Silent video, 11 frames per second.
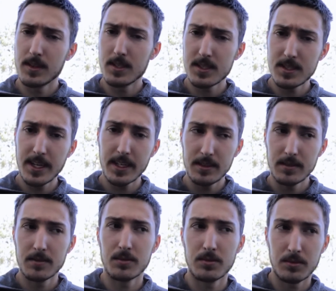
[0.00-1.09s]
The second
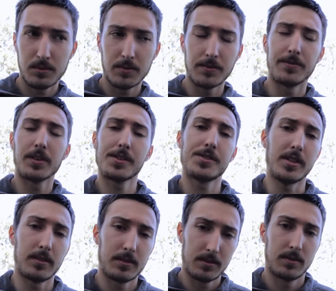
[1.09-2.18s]

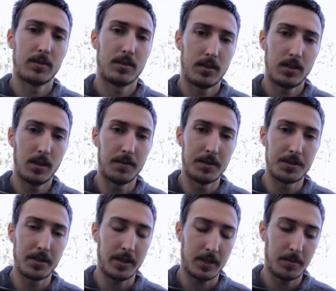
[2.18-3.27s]
version of this
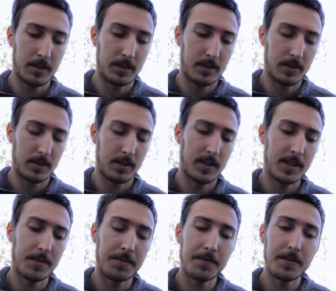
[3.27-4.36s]
argument, that
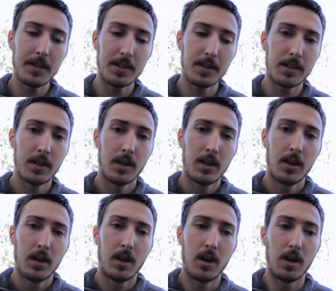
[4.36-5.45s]
the fear
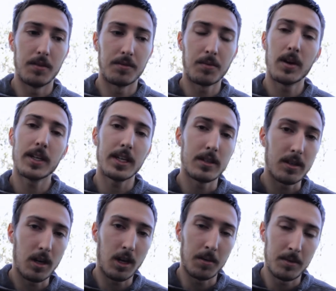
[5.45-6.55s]
of running into
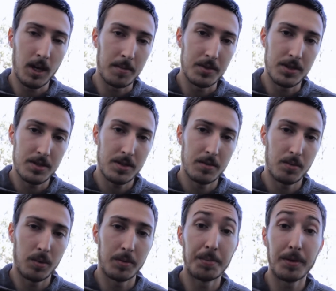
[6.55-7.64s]
armed opposition
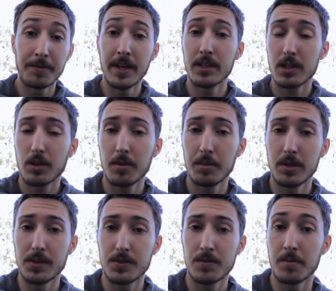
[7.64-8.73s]
would prevent
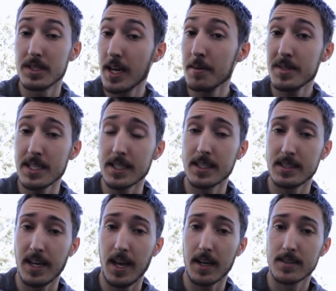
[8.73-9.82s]
criminals from attempting
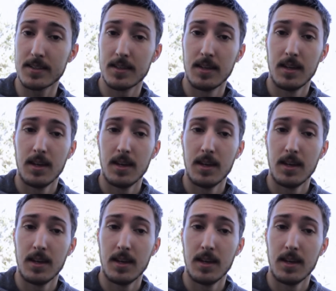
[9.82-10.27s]
attacks,